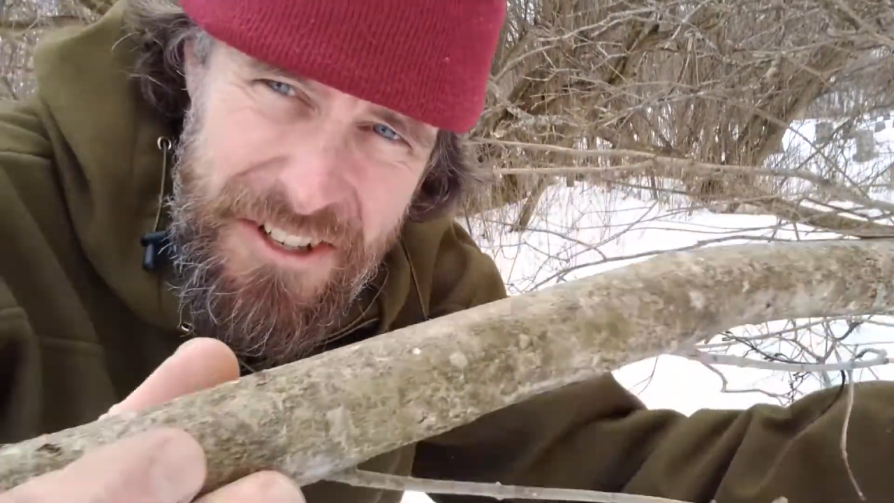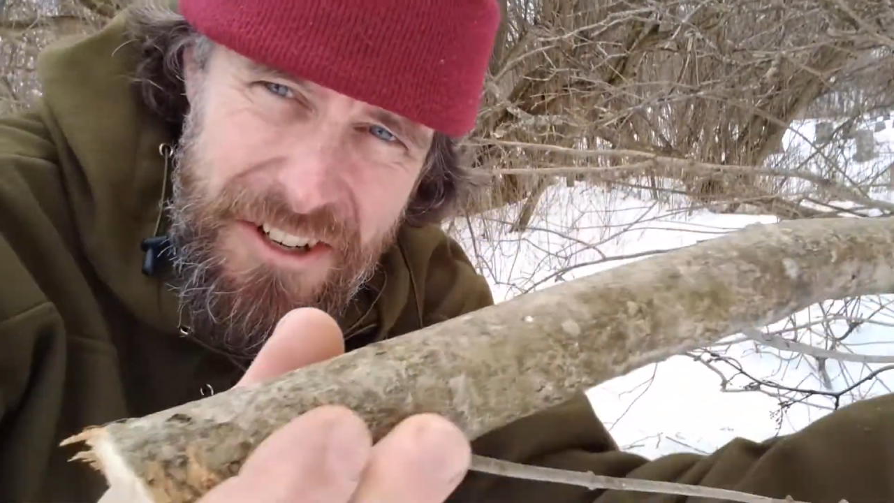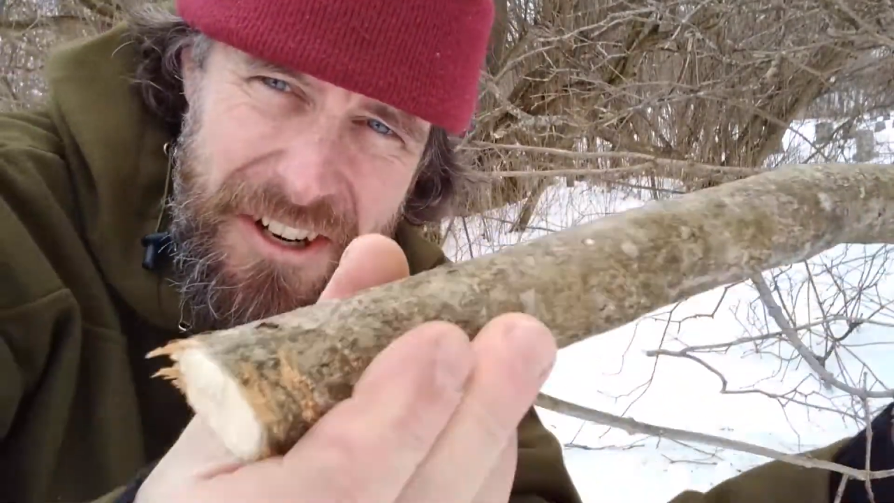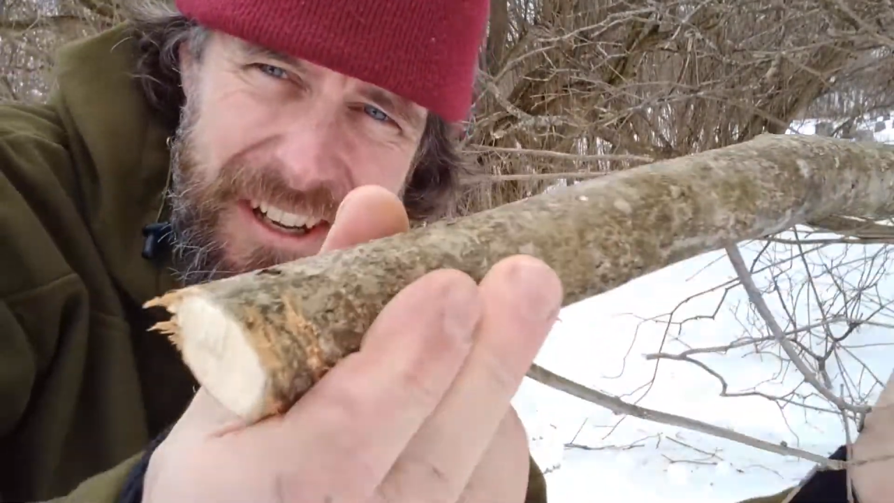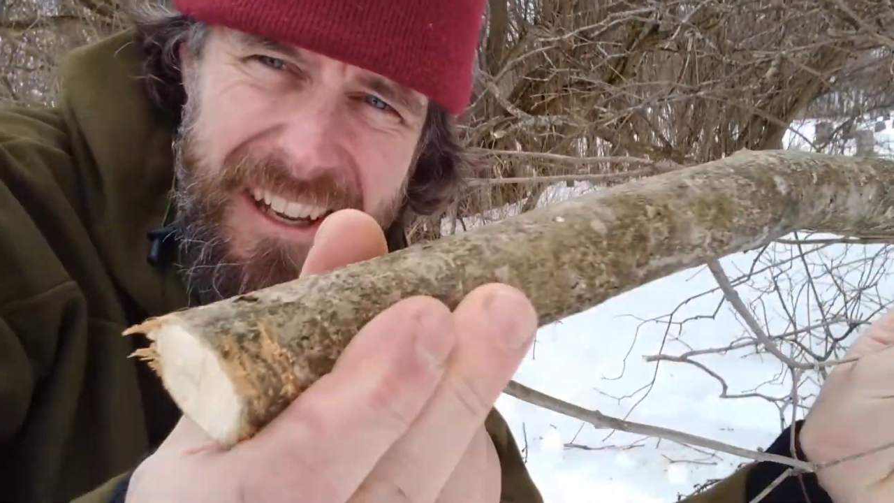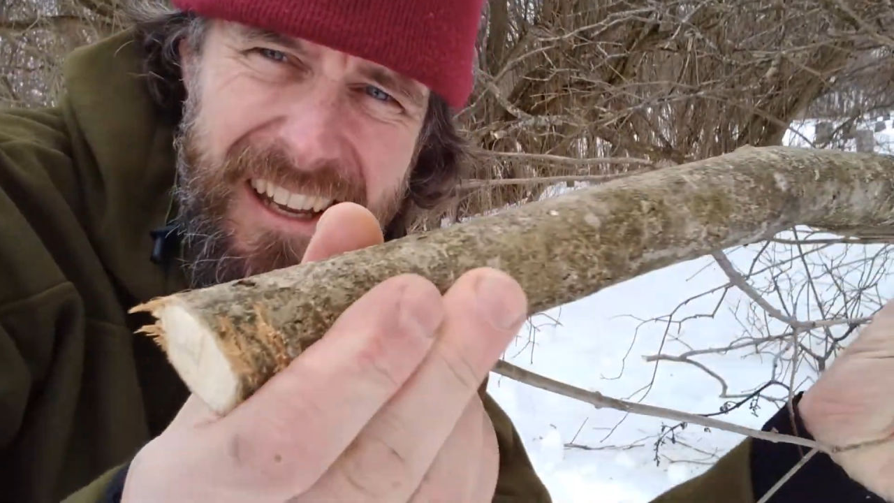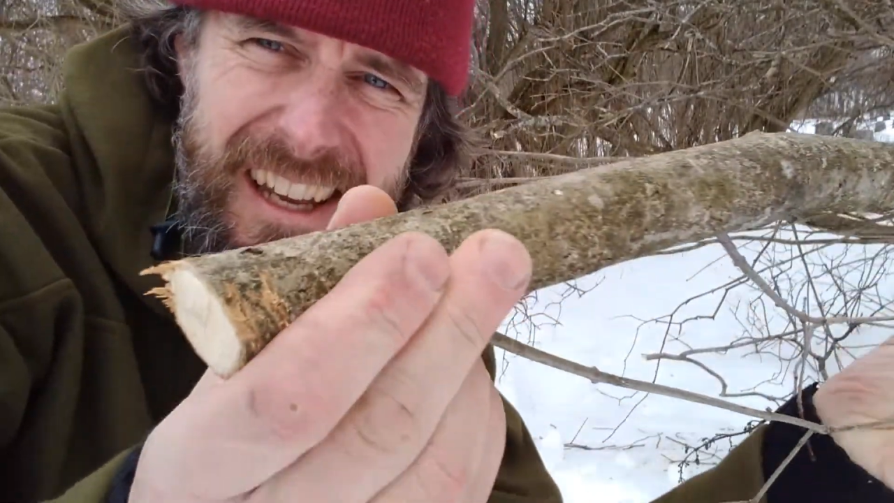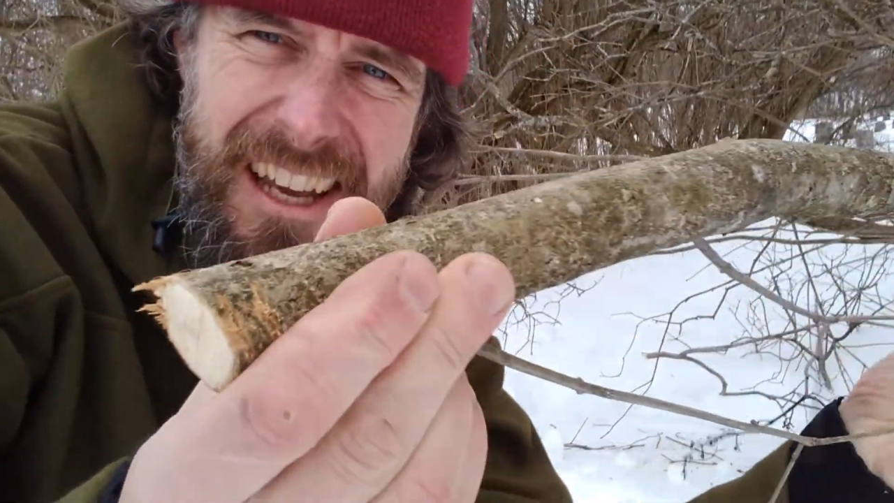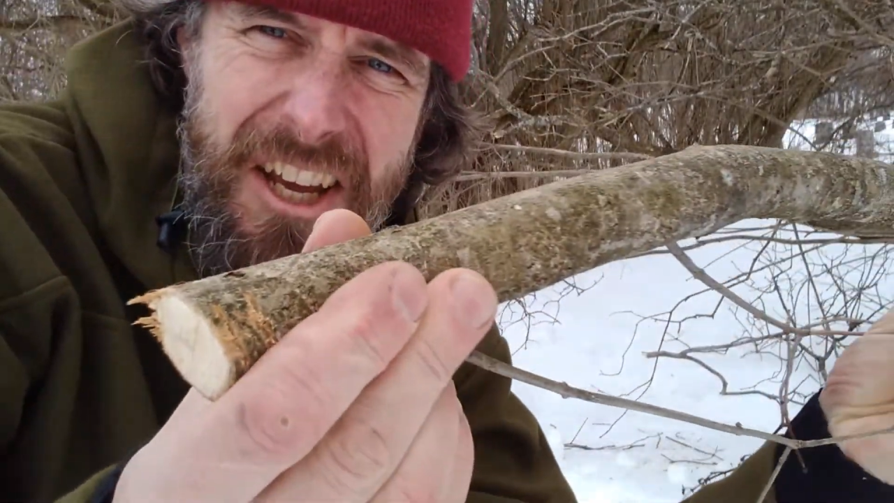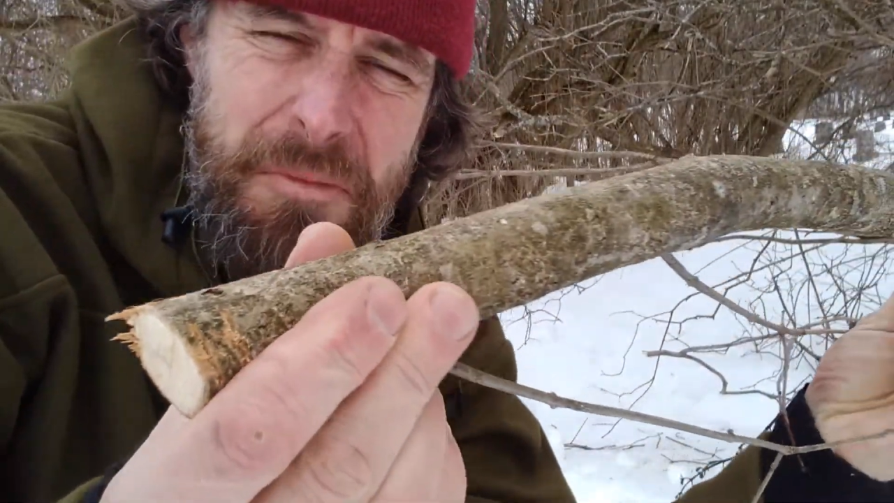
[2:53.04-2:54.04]
your
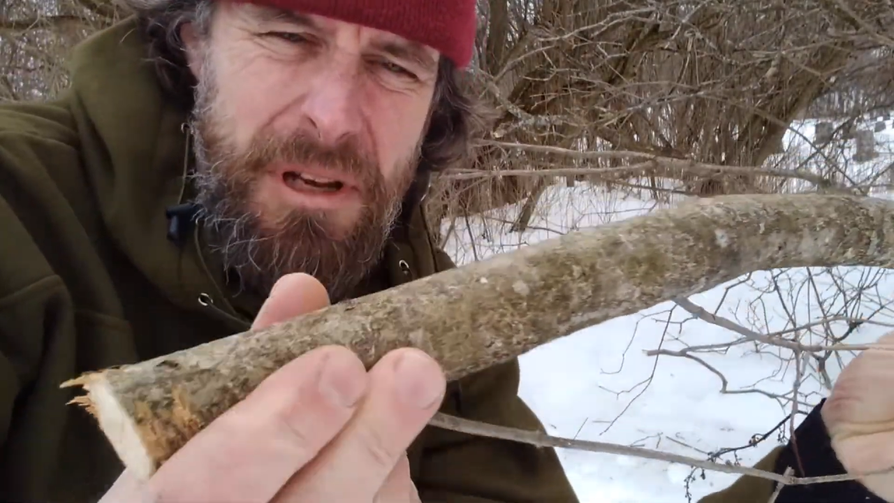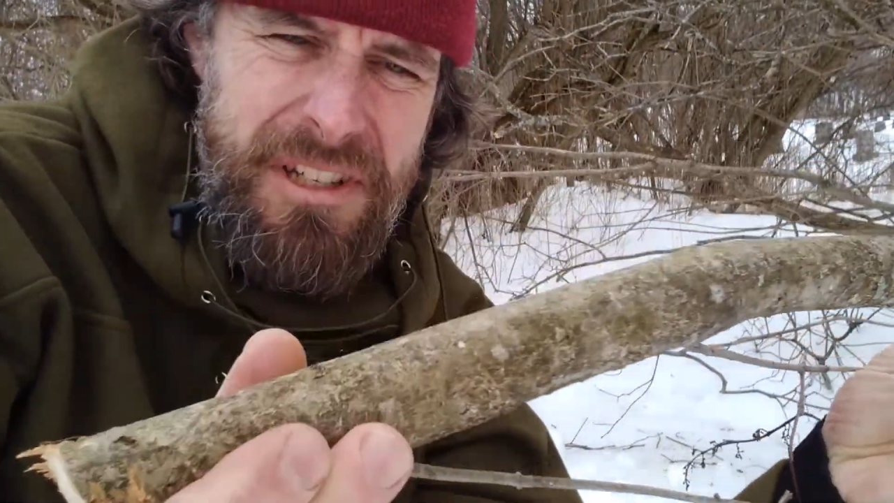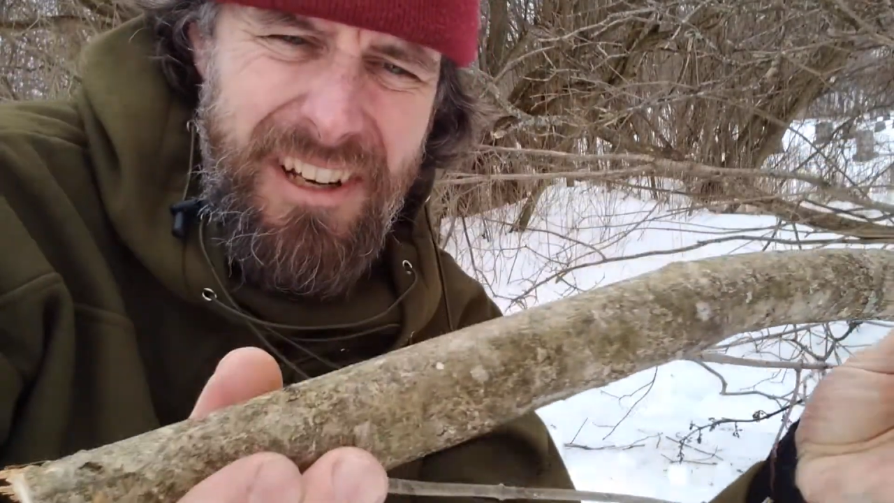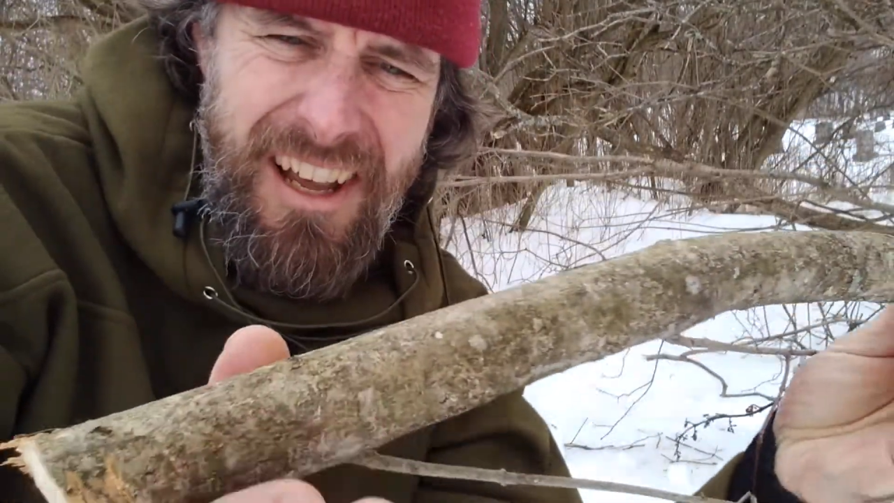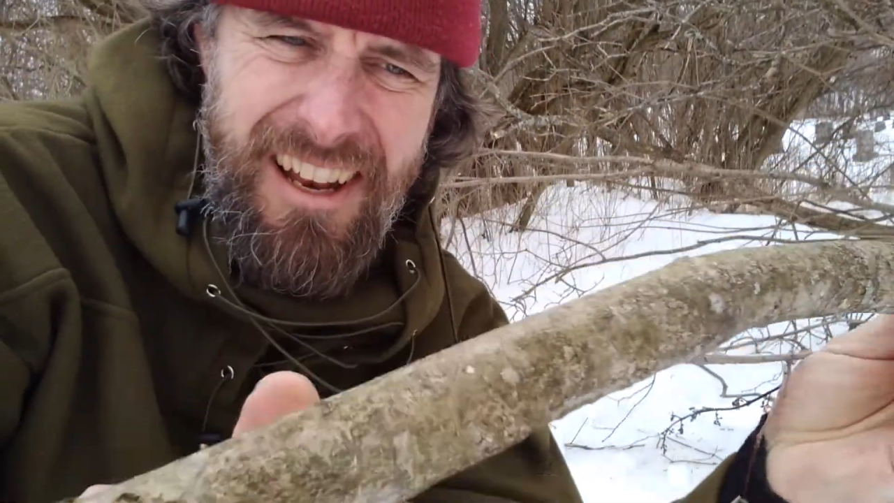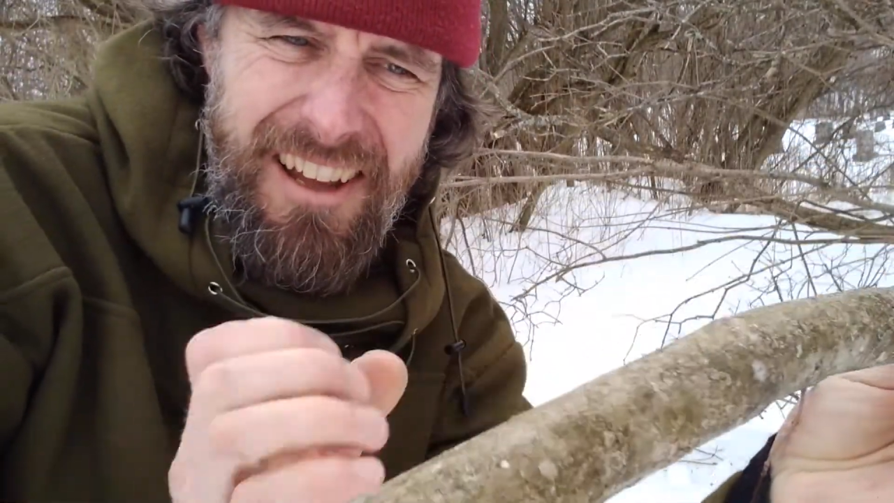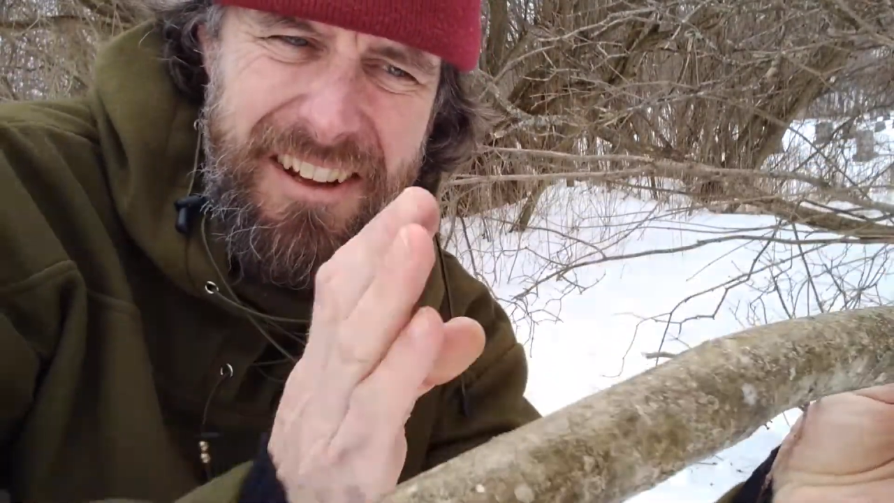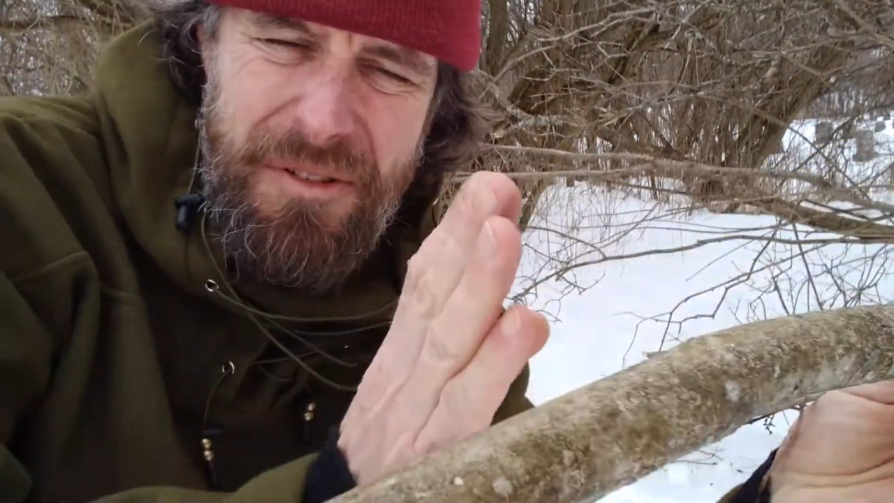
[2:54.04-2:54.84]
piece of lilac.